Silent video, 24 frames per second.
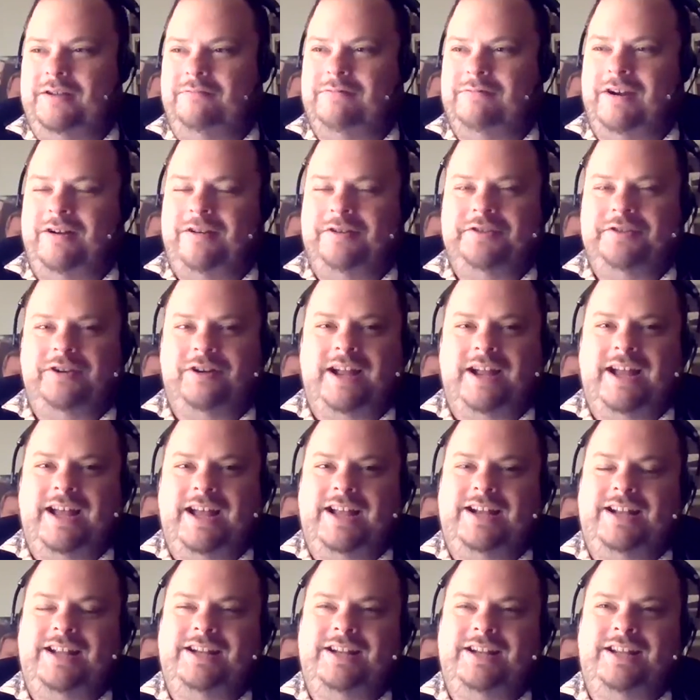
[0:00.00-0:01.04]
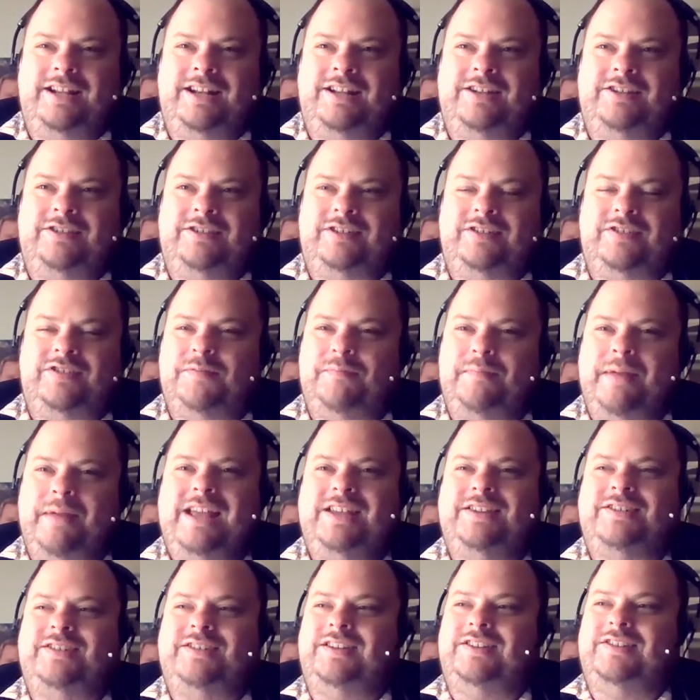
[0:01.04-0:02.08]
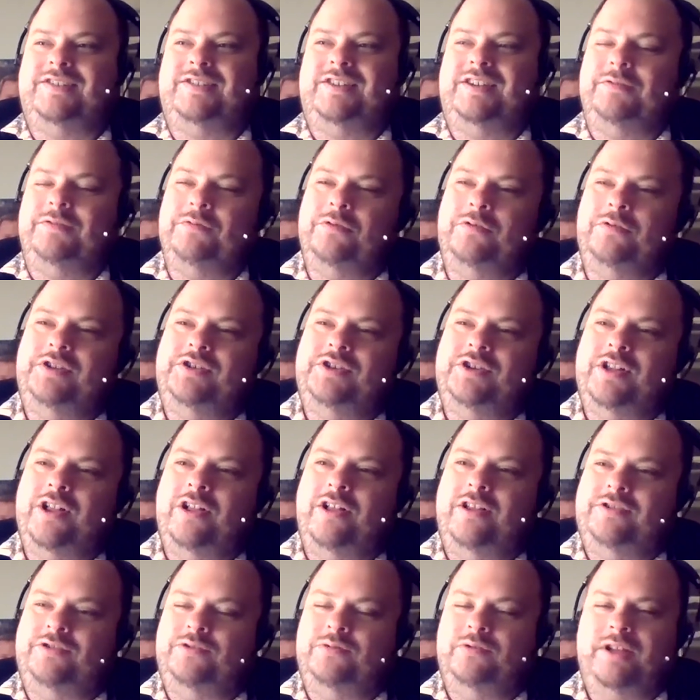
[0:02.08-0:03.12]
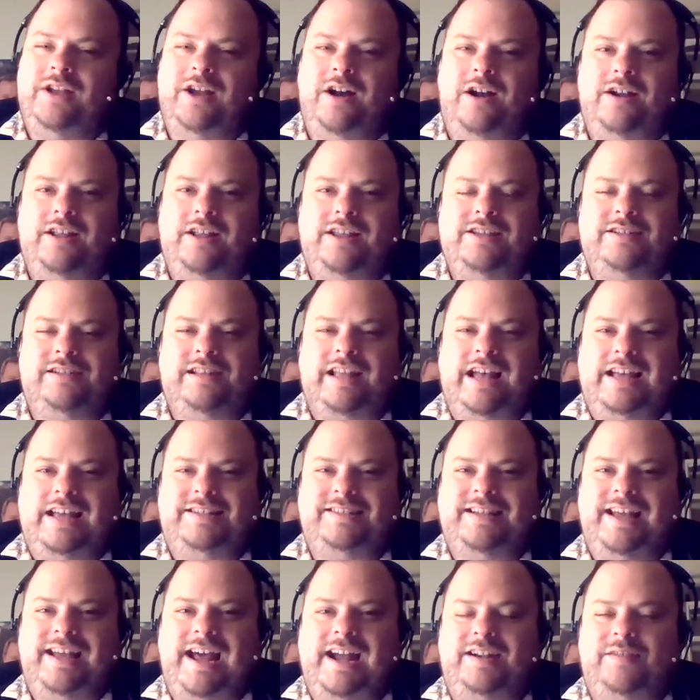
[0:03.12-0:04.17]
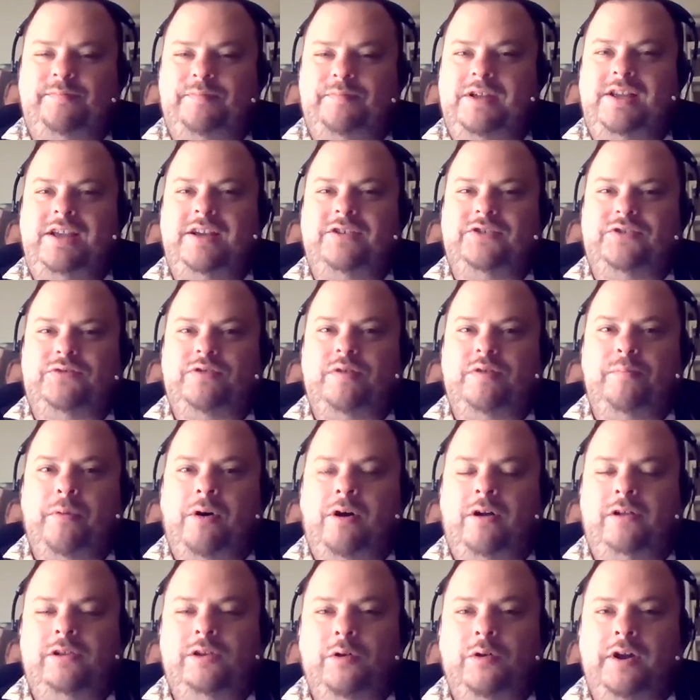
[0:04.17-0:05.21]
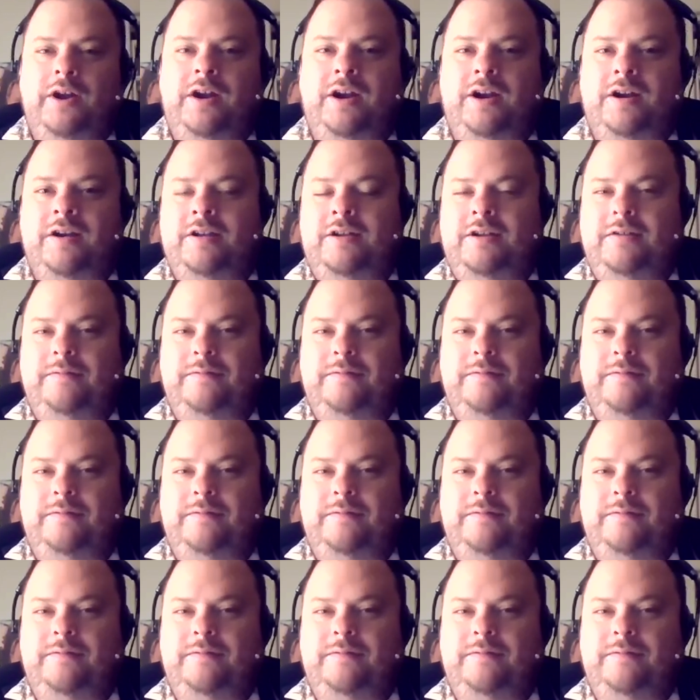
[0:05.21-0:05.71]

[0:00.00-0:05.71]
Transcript: rearing their head, and it's just amazing seeing Rudy Giuliani, his last act being a strip mall lawyer